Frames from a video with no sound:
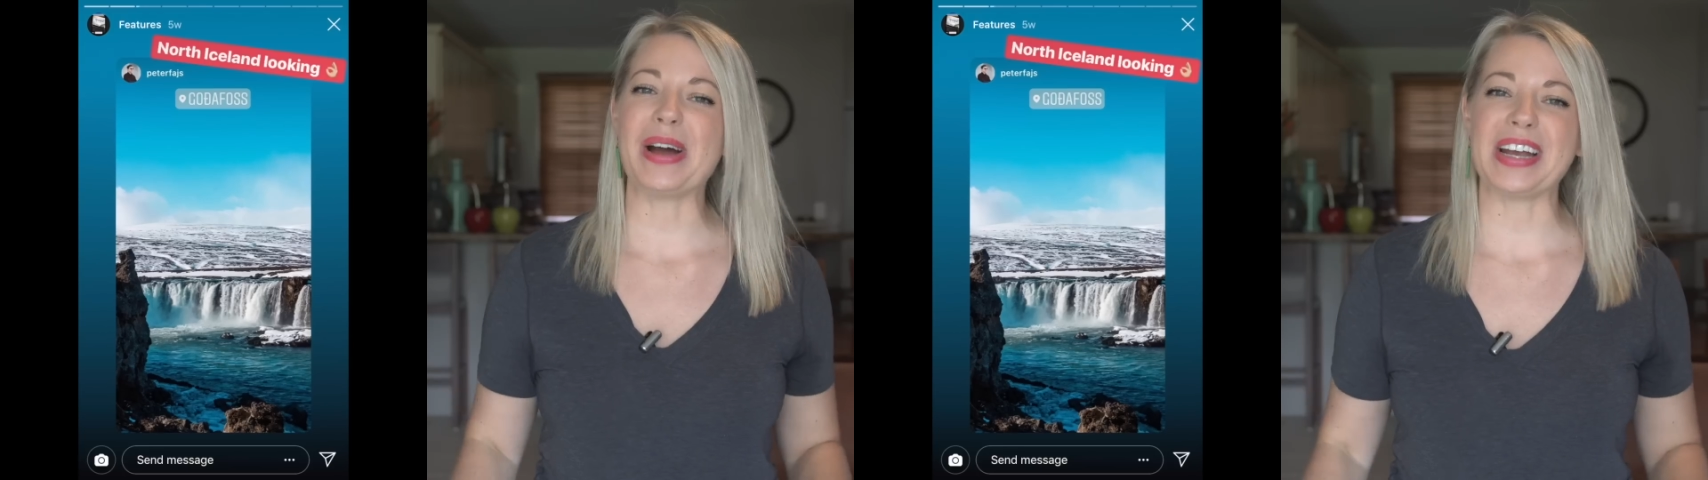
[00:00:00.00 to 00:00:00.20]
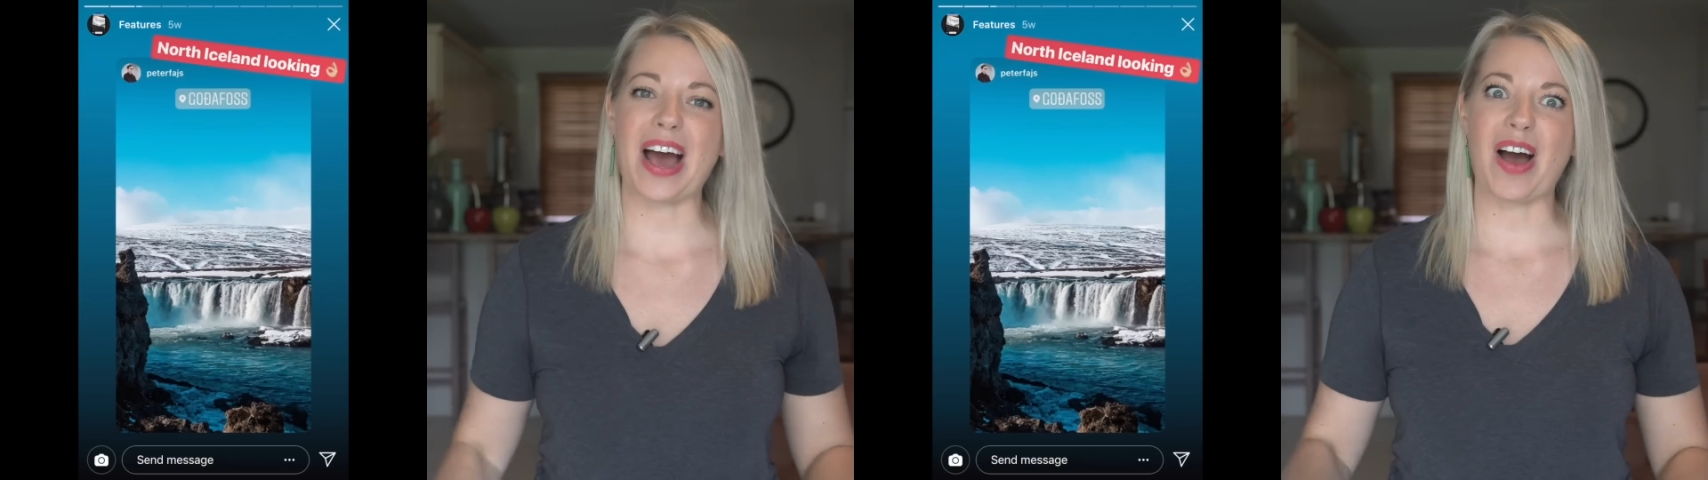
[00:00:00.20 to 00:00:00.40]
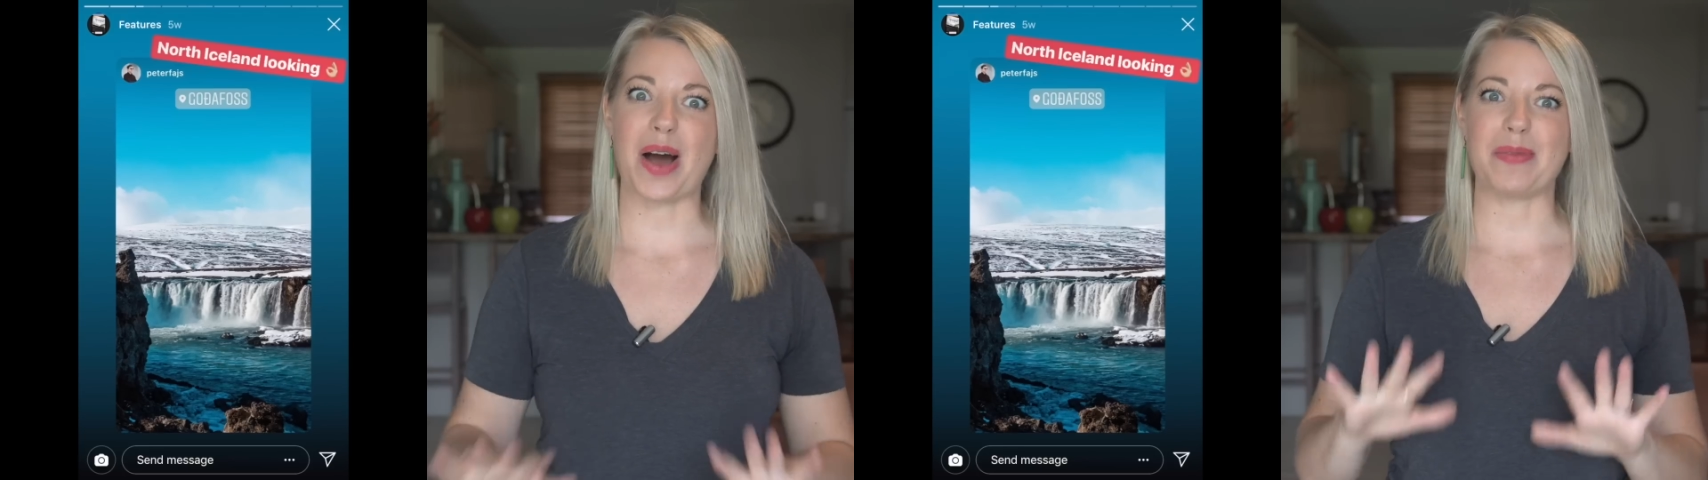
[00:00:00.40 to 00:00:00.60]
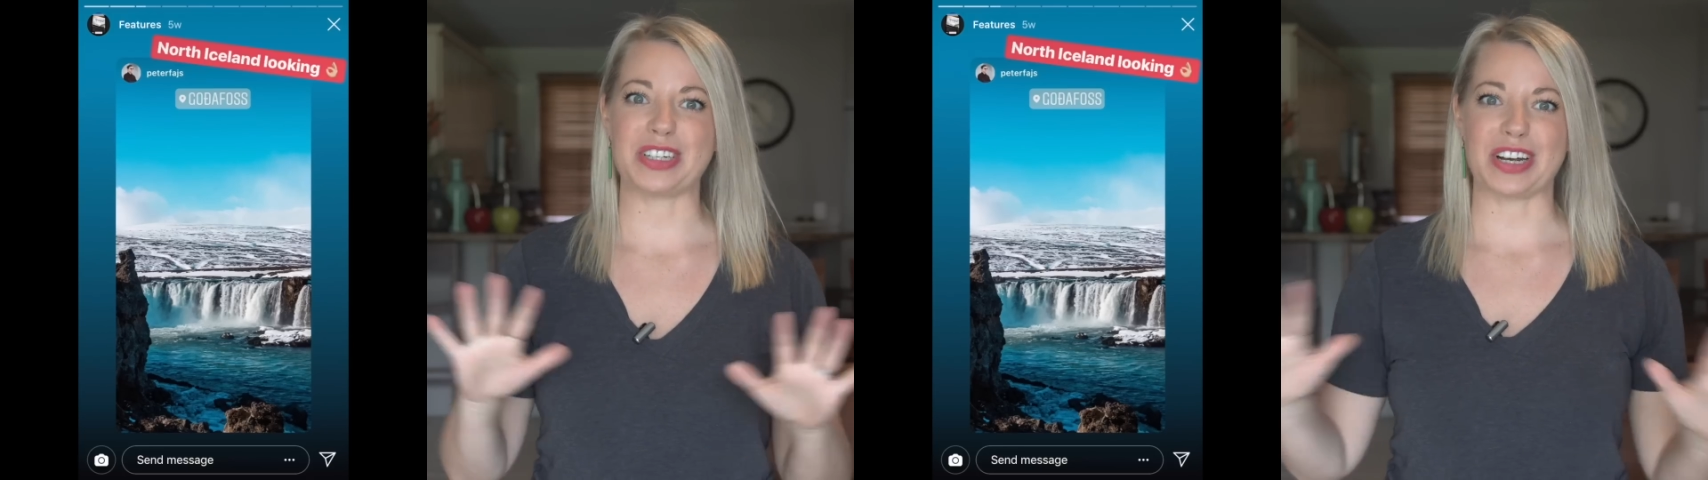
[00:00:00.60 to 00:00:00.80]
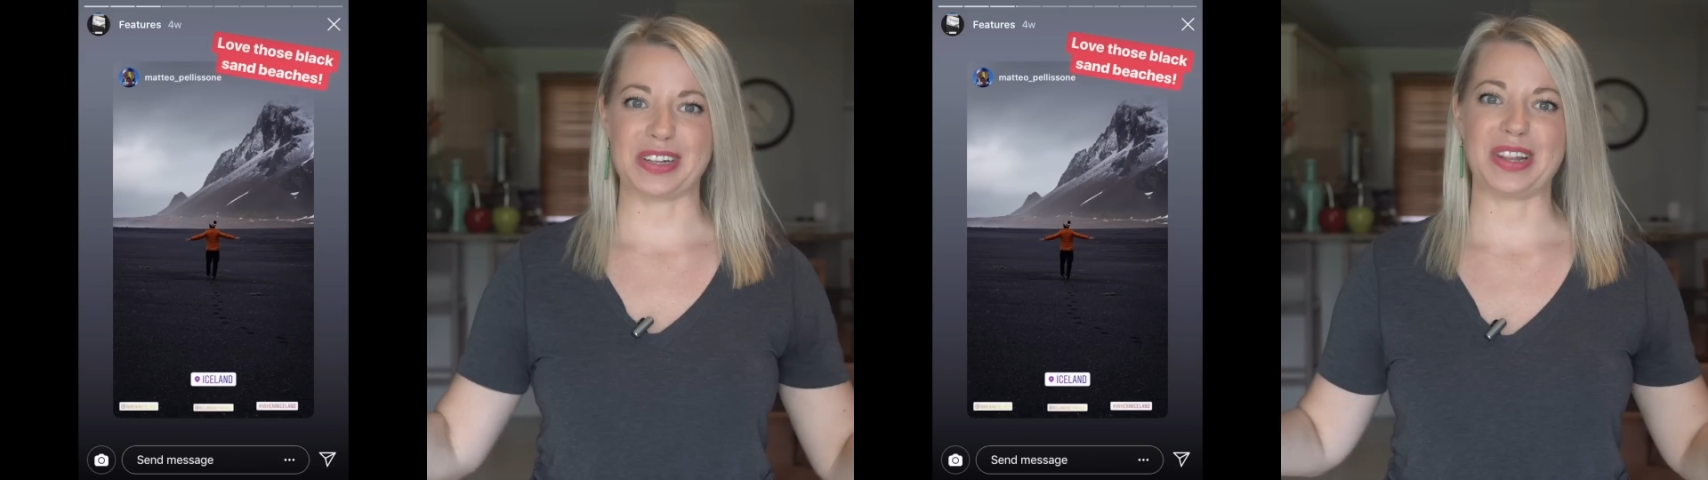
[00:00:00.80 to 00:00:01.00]
by now how much
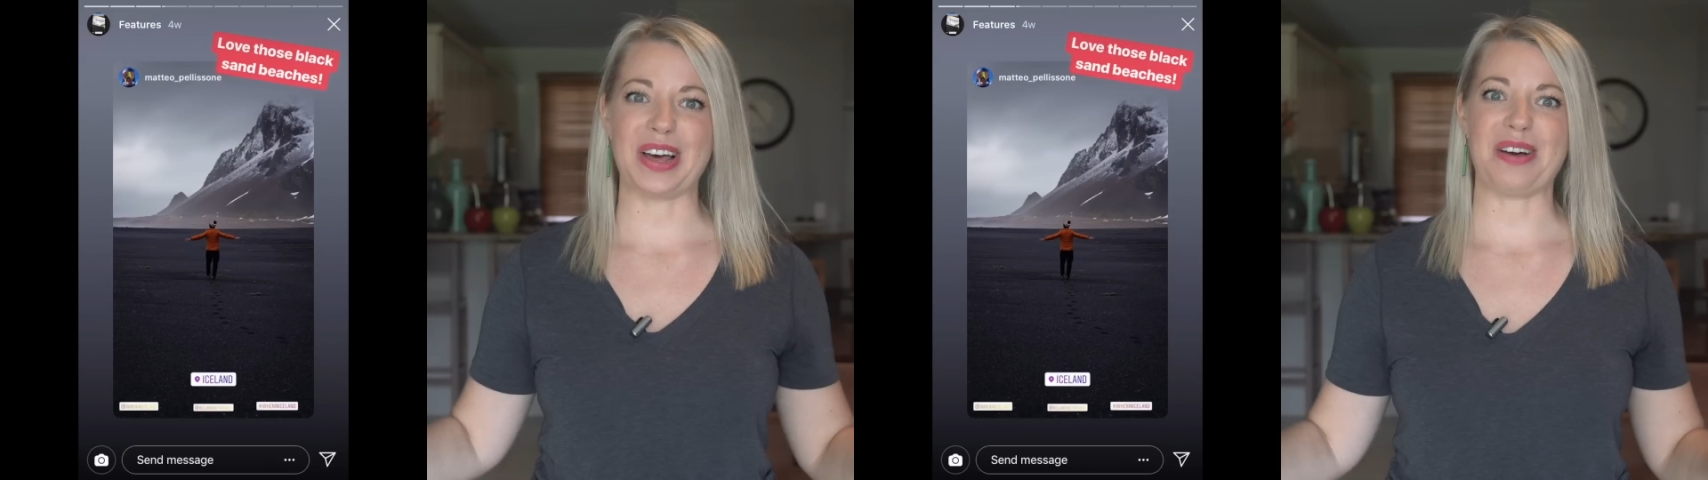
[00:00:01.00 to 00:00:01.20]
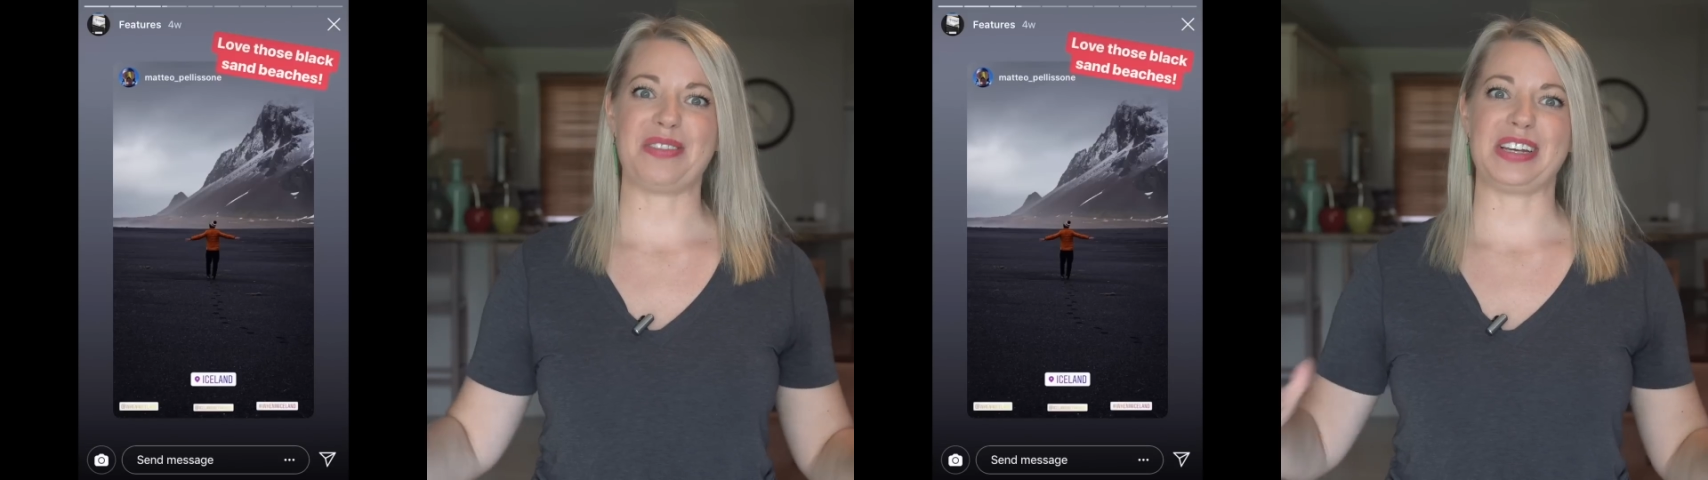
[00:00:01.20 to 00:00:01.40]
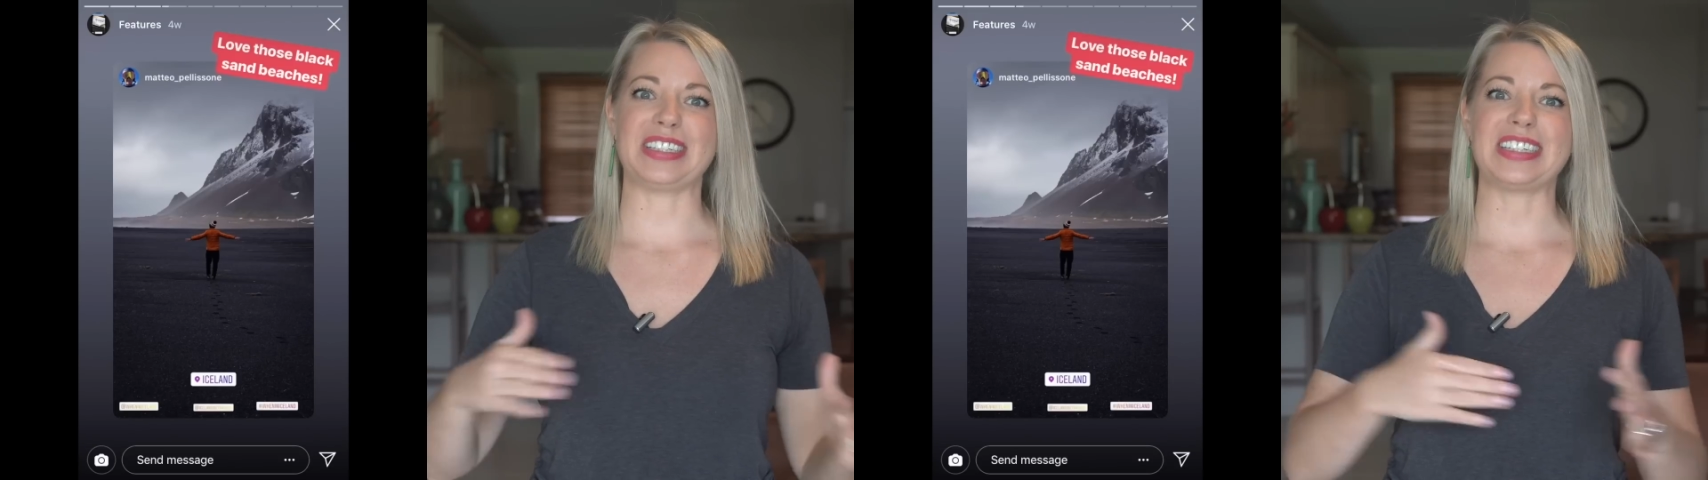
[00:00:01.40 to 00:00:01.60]
I love these